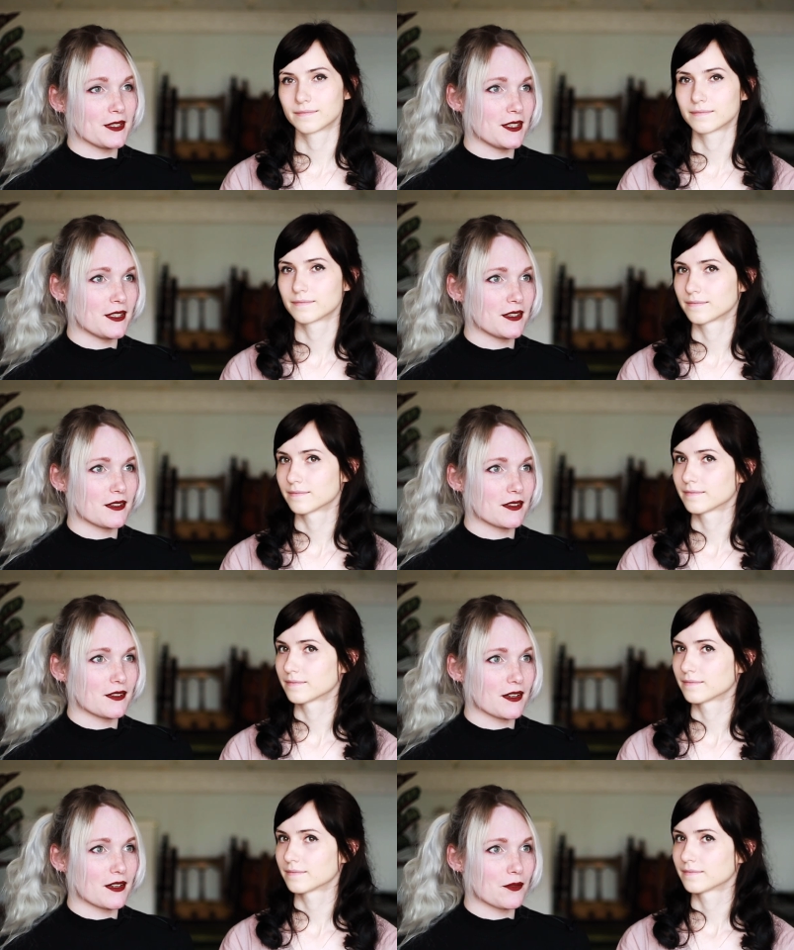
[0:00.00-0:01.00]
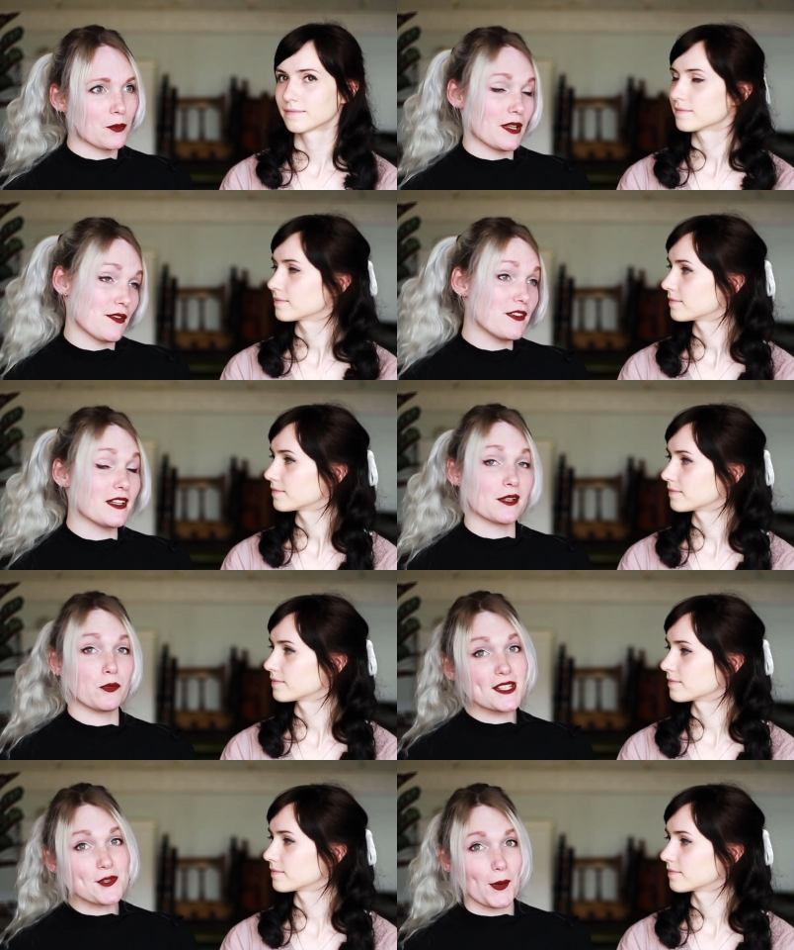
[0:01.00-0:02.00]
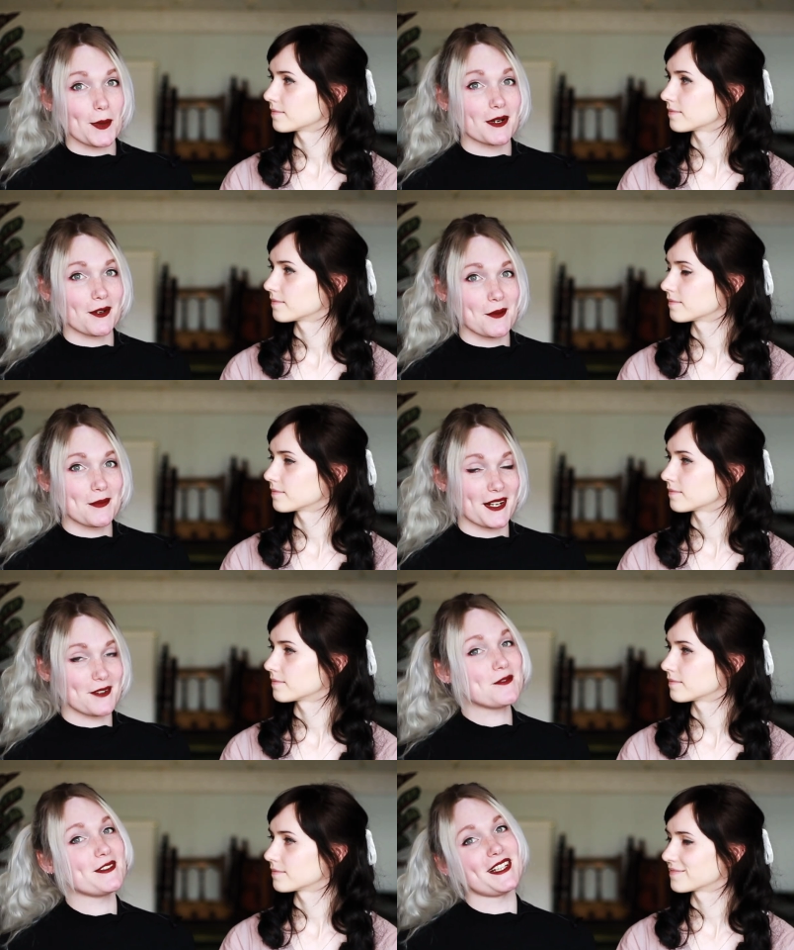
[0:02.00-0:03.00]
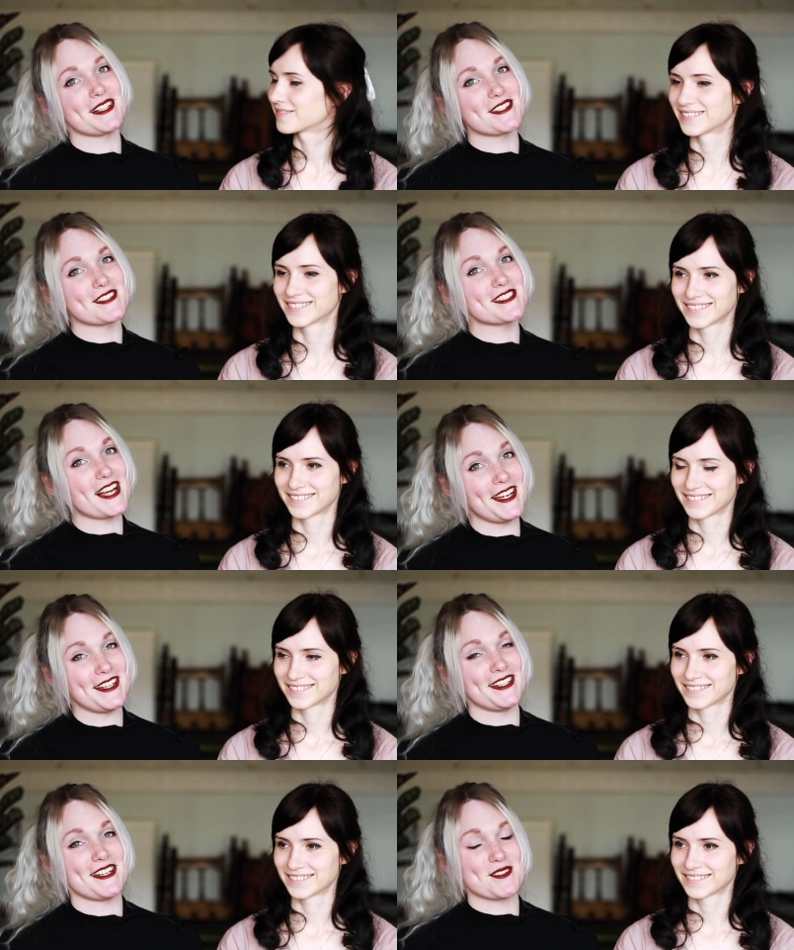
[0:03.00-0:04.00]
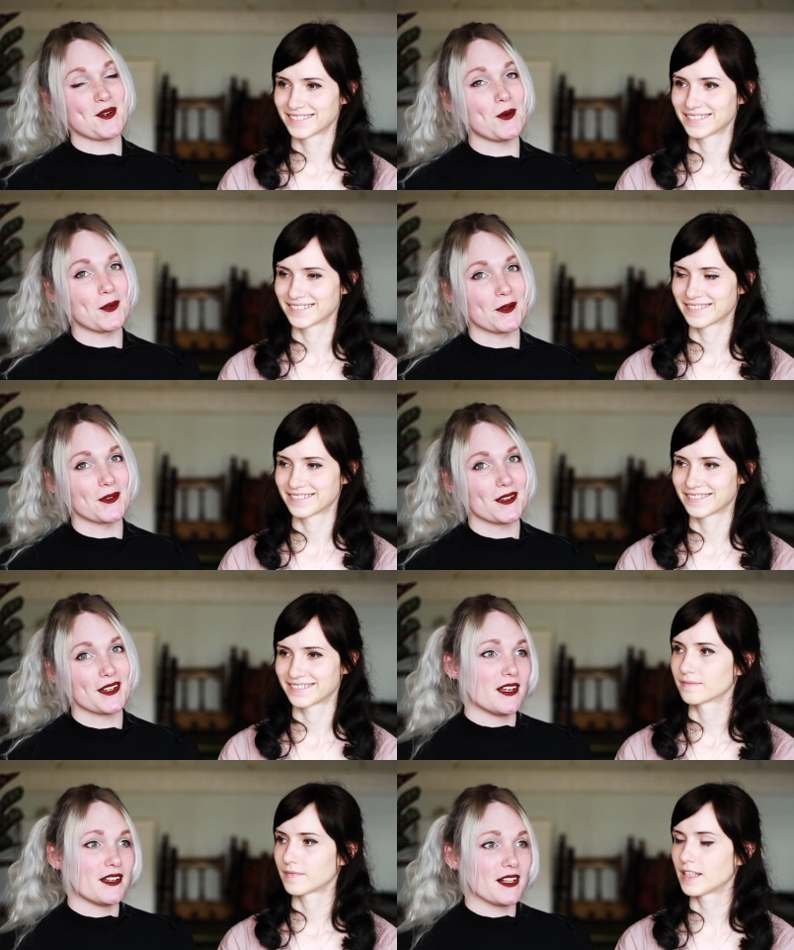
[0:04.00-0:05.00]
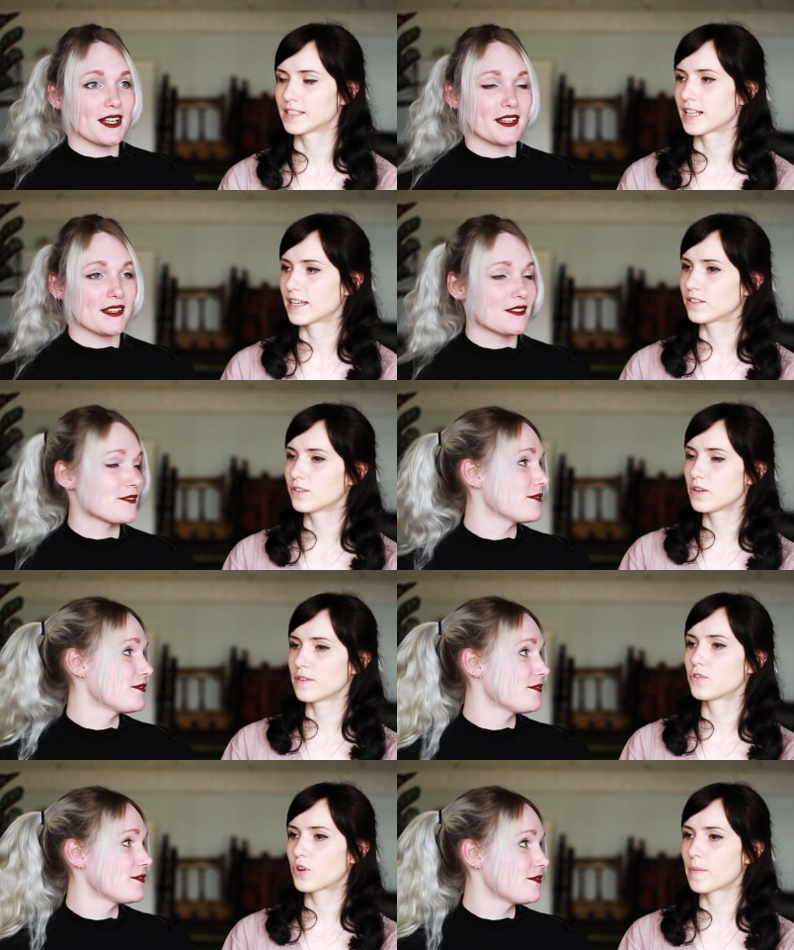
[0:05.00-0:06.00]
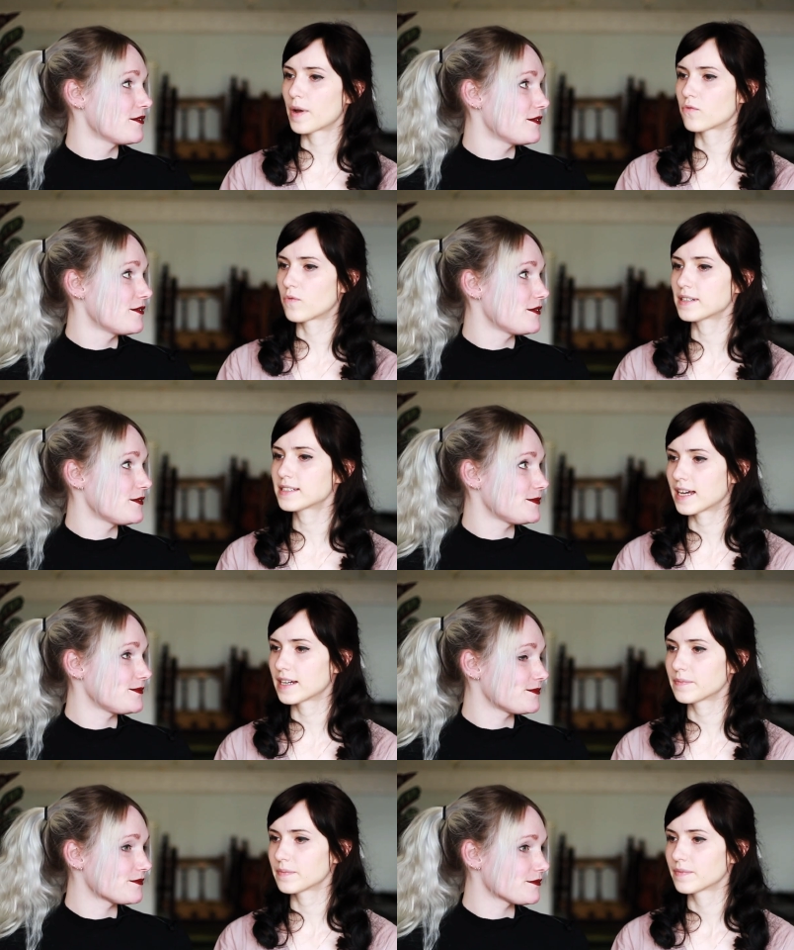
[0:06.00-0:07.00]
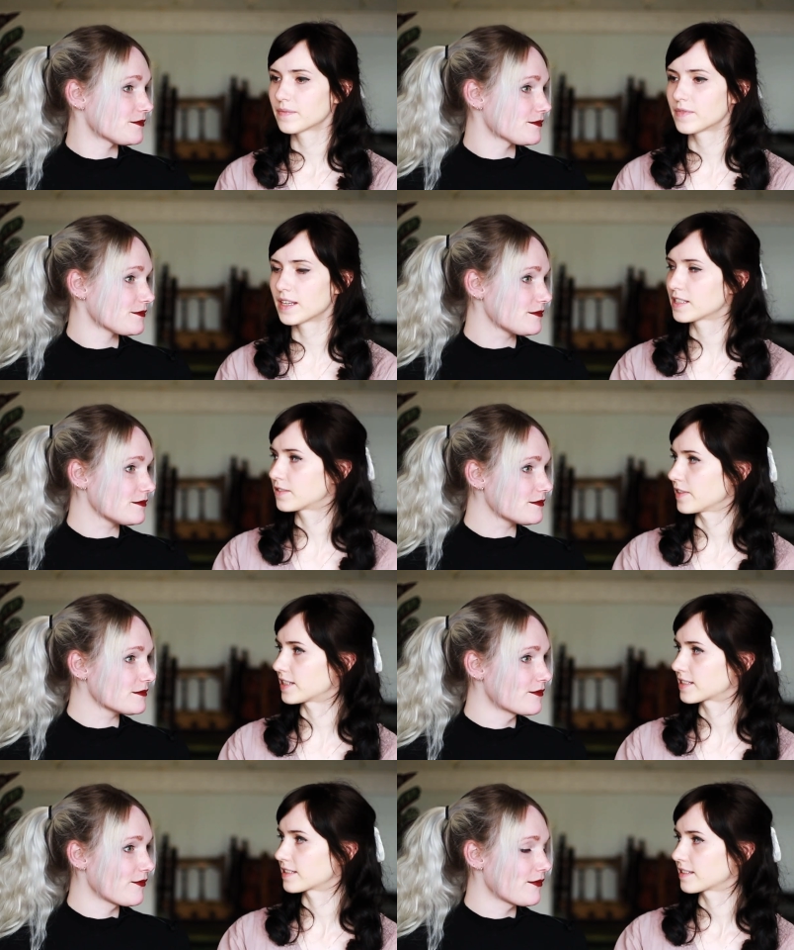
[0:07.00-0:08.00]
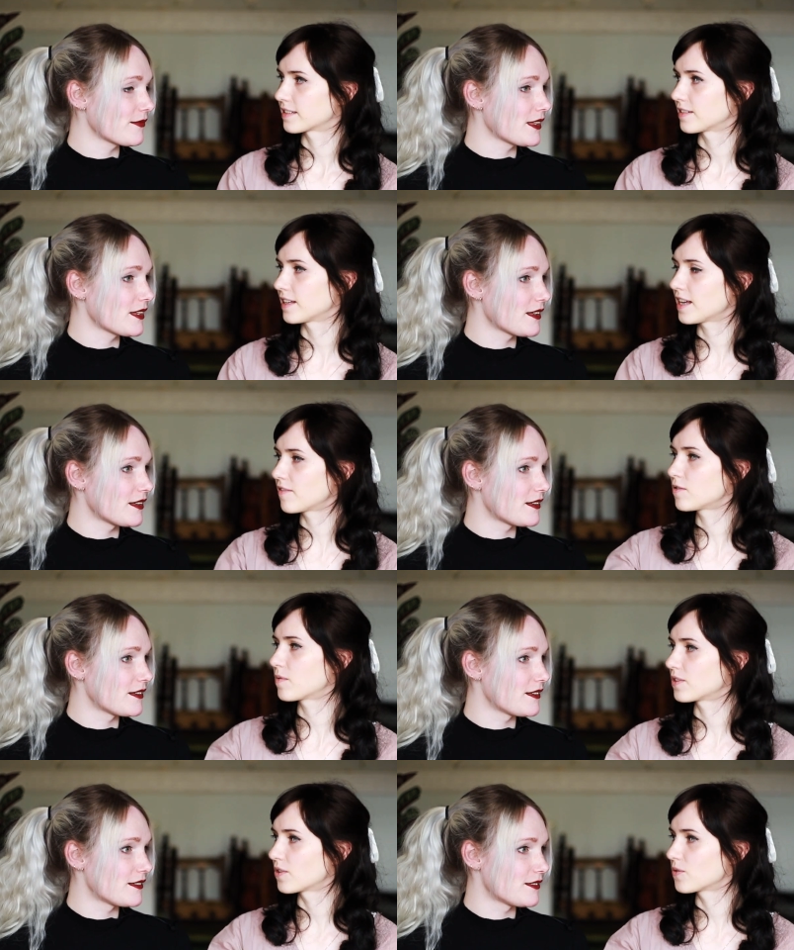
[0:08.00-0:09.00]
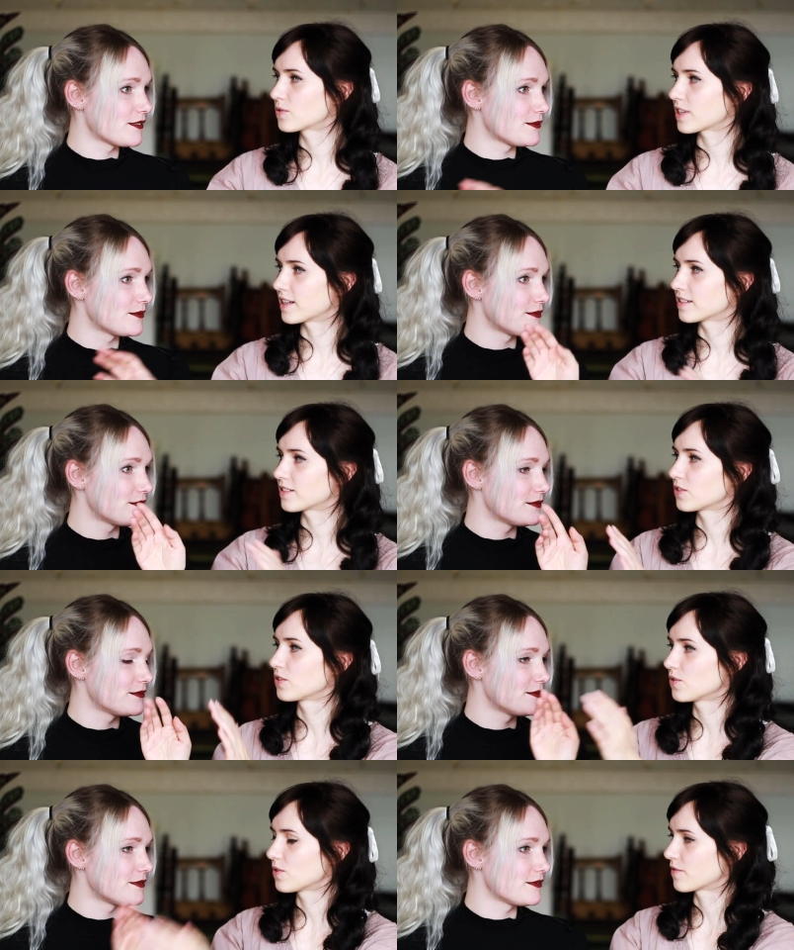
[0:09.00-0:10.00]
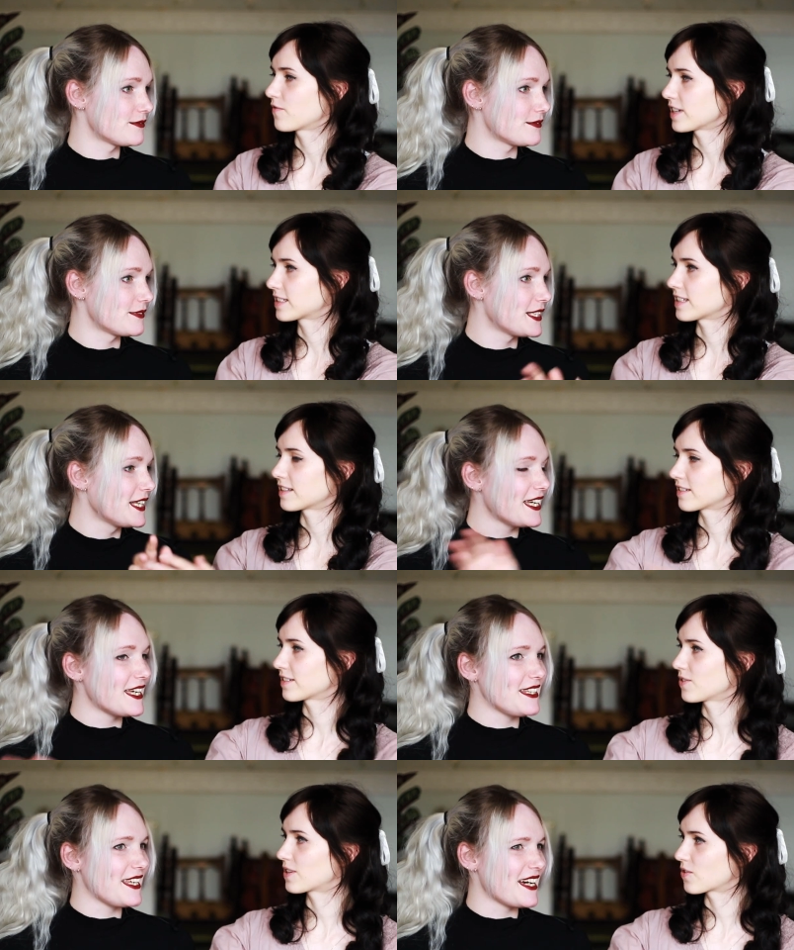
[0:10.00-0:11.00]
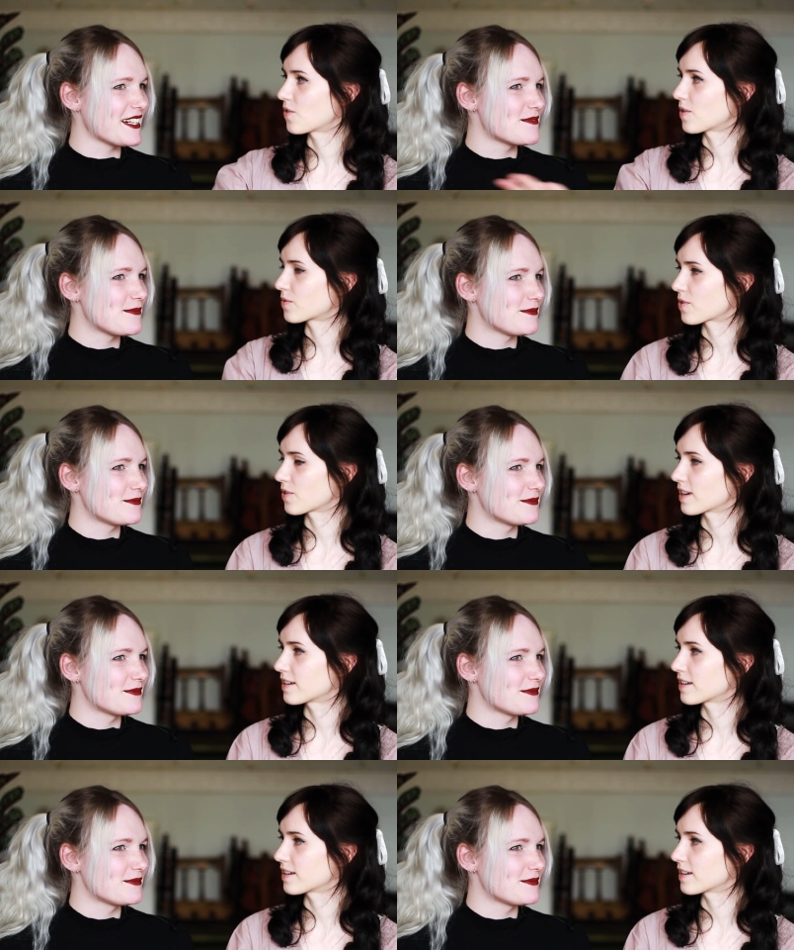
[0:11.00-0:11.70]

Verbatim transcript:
Speaker 1: really, well, I feel like we talk about it, but I don't feel like society as a whole. It's like, like if
Speaker 2: you come out one time, then it's fixed then everyone knows and you are fixed and you yeah. can go on with your